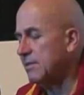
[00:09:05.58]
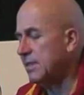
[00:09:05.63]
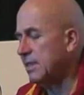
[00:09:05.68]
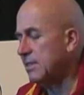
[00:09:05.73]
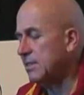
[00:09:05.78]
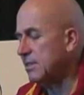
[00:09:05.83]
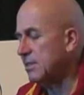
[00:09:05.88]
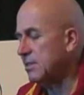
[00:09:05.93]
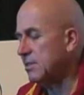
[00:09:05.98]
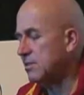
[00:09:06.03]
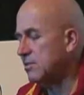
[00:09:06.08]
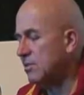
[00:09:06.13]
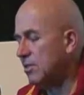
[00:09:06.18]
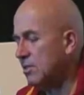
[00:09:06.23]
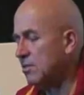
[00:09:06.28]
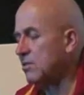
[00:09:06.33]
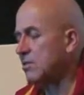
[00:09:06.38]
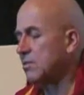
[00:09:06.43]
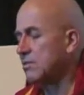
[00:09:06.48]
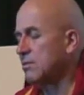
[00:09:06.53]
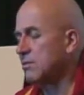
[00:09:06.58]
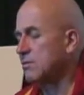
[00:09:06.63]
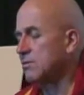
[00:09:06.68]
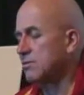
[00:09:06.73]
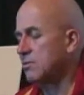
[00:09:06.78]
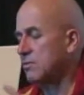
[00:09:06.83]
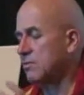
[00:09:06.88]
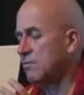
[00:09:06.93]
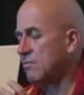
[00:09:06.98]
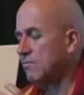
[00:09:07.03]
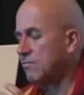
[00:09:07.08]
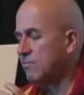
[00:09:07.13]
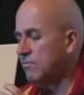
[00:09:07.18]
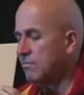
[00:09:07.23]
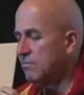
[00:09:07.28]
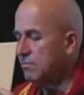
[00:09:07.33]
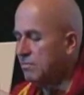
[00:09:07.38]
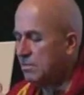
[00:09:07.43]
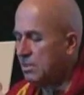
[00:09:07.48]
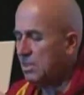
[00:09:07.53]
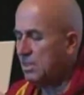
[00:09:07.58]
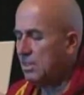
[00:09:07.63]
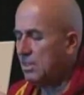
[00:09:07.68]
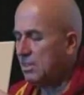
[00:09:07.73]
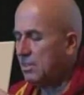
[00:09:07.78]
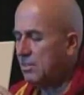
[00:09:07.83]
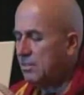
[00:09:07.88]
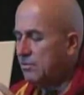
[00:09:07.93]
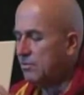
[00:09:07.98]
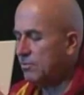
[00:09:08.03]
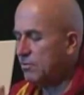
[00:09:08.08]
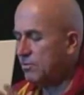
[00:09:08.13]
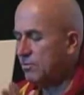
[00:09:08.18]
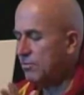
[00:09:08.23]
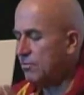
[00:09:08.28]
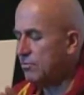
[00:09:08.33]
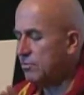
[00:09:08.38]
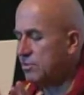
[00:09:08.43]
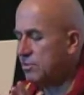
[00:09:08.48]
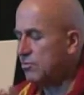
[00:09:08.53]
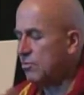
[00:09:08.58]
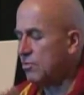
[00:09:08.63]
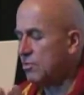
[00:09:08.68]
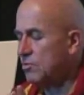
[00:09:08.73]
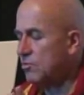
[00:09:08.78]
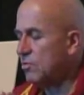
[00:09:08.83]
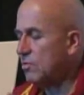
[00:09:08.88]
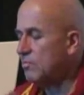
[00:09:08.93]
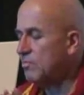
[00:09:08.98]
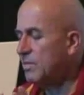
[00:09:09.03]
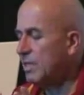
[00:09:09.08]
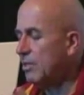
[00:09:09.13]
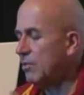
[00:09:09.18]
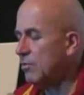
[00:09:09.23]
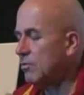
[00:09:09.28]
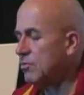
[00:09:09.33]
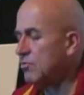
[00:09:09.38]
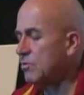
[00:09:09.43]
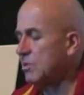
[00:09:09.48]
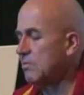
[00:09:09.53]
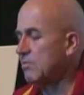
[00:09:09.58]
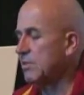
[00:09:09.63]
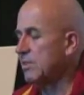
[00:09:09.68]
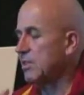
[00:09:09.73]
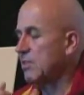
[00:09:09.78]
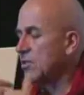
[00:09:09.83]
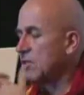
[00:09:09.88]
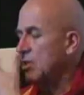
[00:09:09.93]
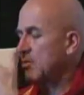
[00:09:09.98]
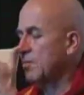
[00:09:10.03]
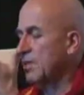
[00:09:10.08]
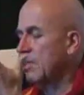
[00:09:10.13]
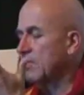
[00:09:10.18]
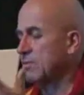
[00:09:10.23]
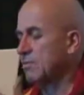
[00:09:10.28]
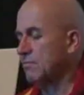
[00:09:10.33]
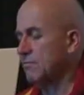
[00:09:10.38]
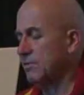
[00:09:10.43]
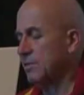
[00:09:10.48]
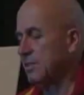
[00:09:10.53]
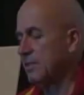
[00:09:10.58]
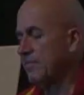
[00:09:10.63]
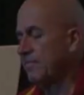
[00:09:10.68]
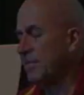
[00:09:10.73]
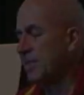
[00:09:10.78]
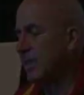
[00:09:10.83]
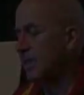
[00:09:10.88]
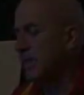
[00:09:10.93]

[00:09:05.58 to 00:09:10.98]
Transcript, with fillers: that is not sort of, th those thoughts don't belong to it, but they come out of it.